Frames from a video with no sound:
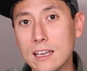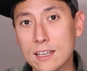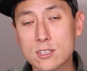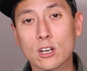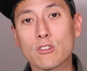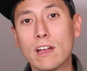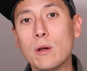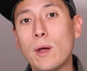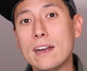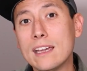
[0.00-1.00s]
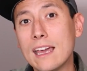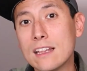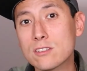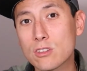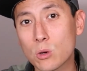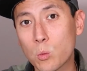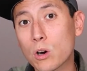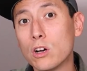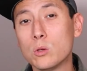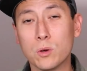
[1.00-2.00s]
It's a great way to get into the
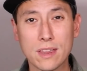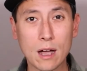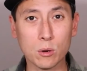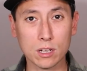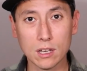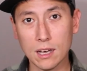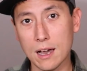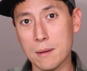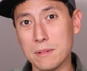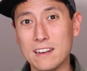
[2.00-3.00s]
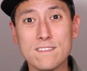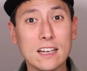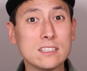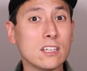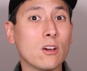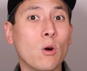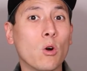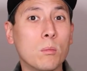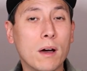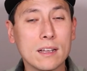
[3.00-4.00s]
world without um, investing your
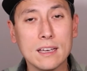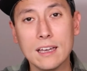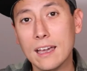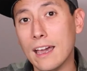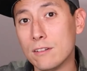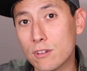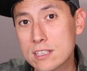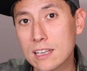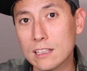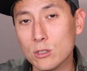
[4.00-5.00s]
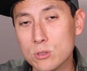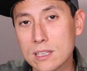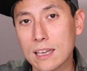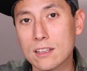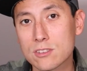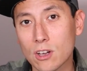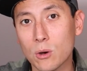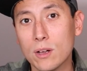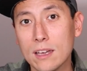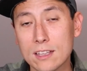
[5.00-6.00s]
own money and risking losing it.
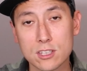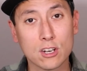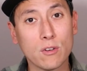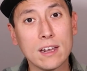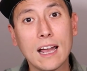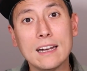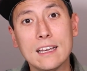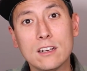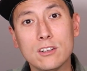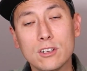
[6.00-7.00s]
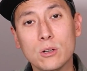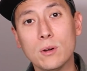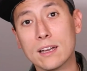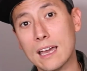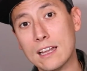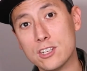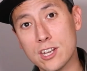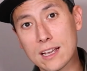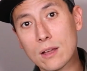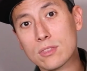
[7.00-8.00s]
So it's a great idea to do. Again,
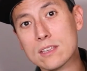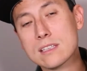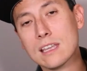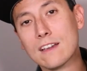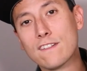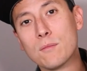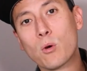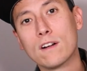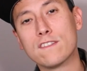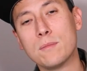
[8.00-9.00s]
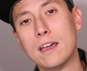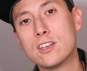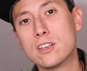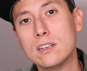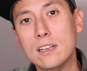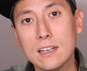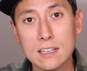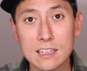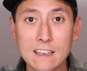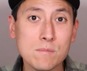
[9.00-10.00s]
check out this link for more information.
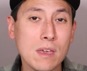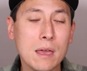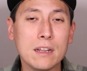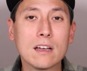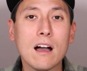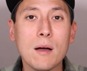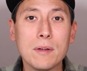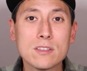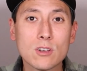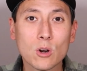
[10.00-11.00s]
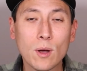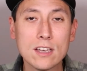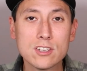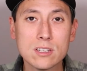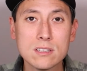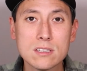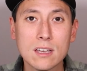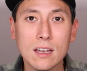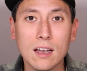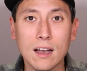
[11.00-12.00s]
Leave me any comments or
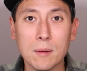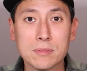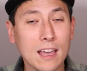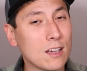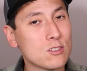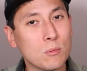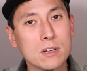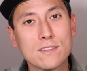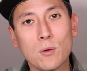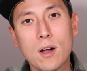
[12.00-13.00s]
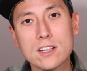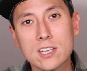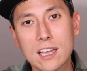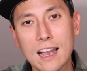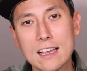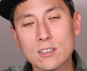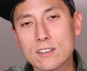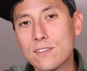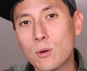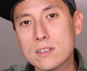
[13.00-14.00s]
questions. Um, thanks so much for watching, guys.
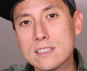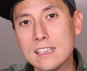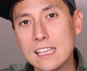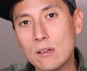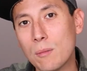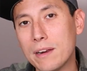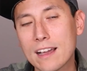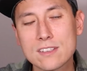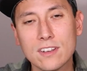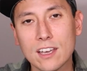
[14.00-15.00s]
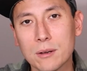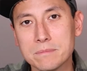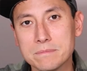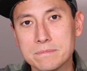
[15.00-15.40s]
Look forward to seeing you on my next video.